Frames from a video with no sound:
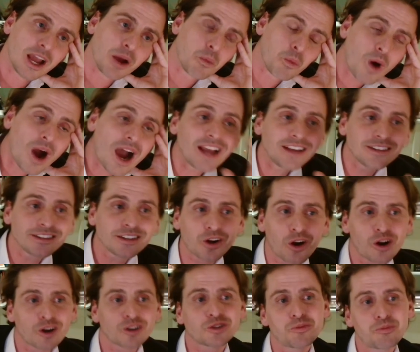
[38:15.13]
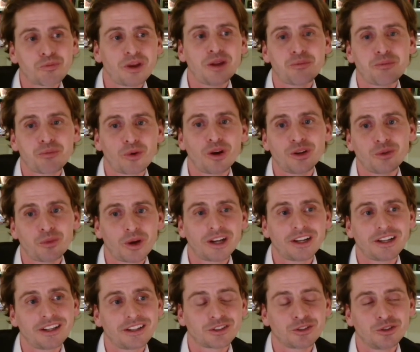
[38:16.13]
And why is it hard to pinpoint
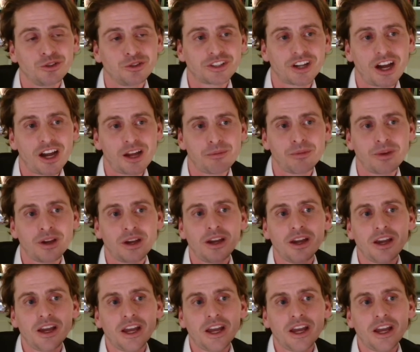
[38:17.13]
when it is a good time?